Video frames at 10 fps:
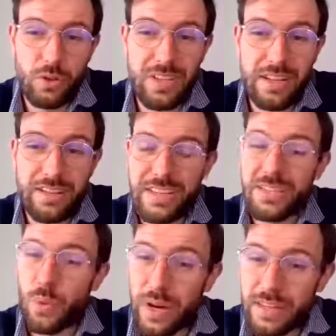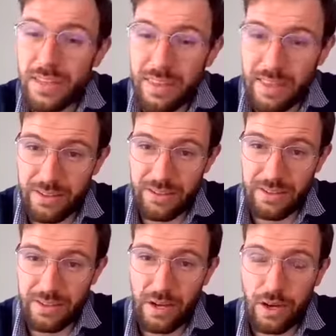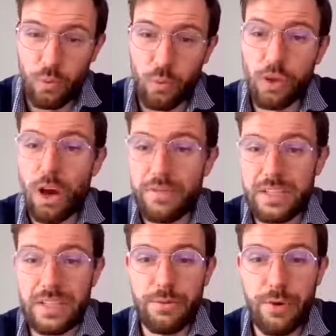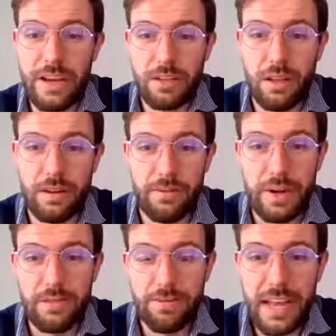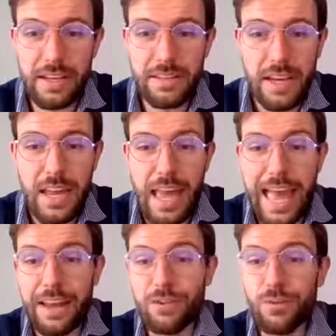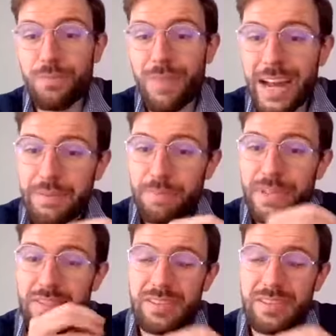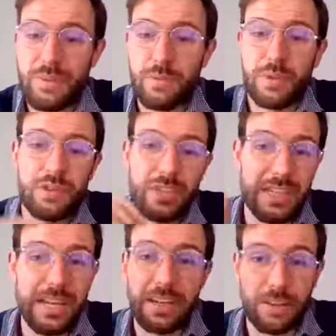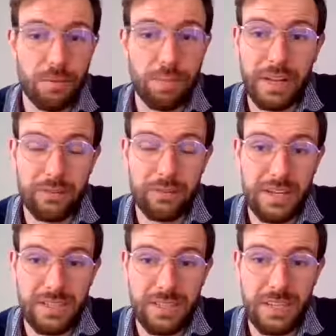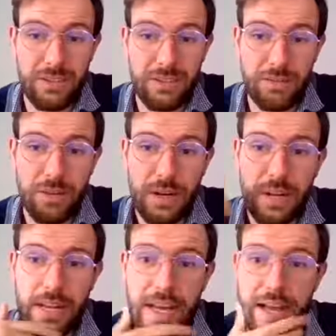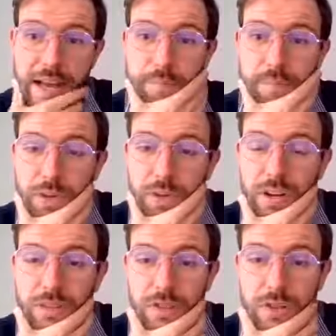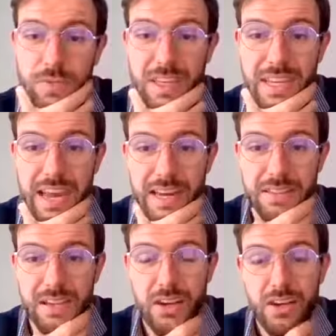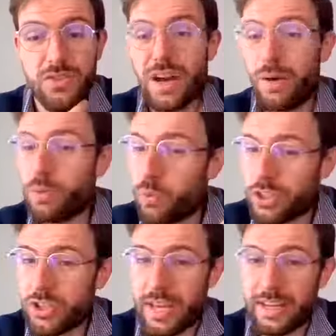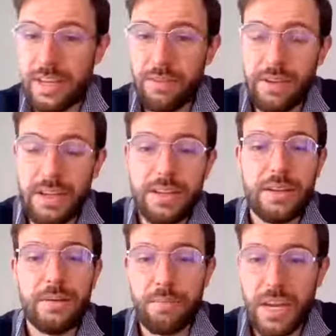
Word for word: clause that says 20,000 will obviously raise a lot of red flags, and you might be susceptible to getting a complaint raised against you, in terms of the act. So I would watch that carefully,